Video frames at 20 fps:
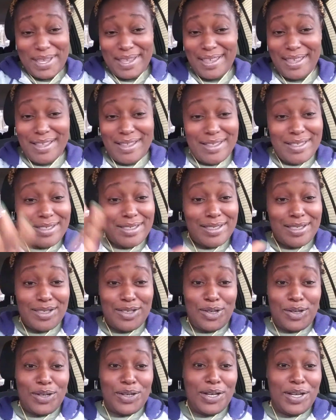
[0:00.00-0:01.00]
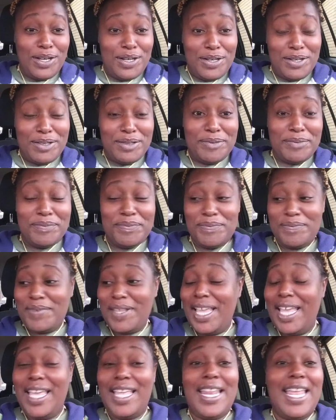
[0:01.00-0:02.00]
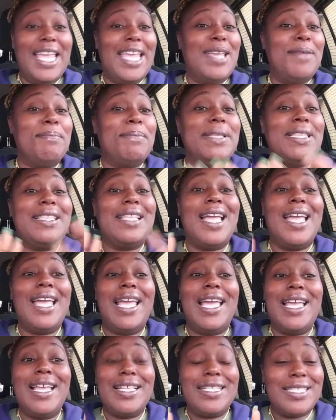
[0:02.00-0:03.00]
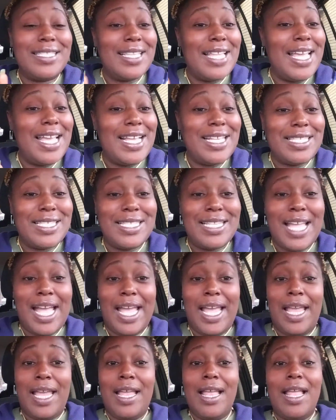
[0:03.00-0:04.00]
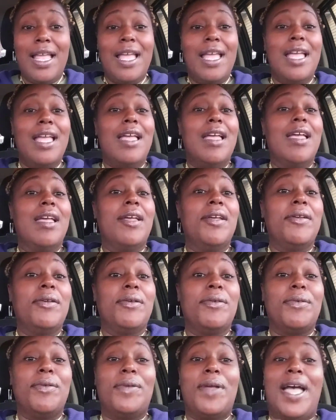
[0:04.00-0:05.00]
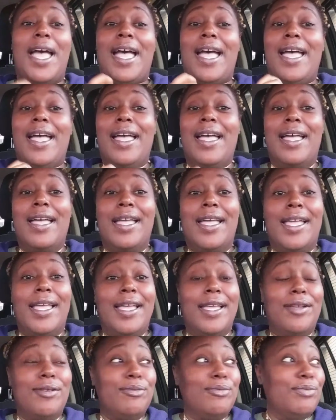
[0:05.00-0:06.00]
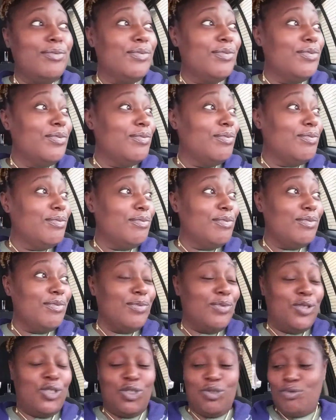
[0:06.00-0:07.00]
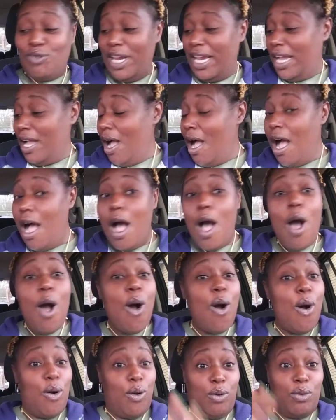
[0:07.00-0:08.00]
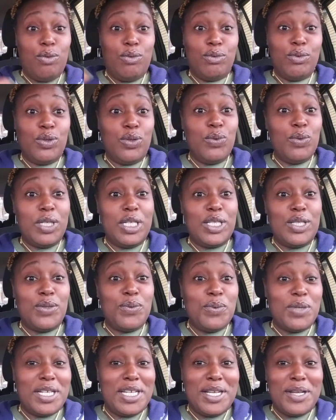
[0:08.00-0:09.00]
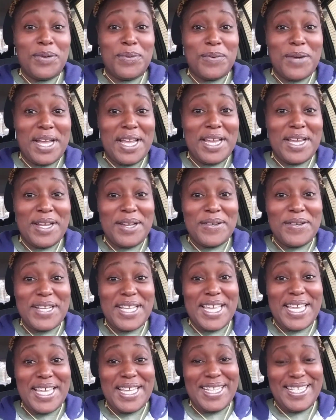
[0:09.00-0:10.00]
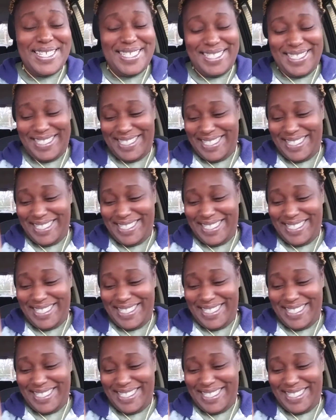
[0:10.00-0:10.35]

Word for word: because your girl had a blast last night. I drank all 2020 away, okay?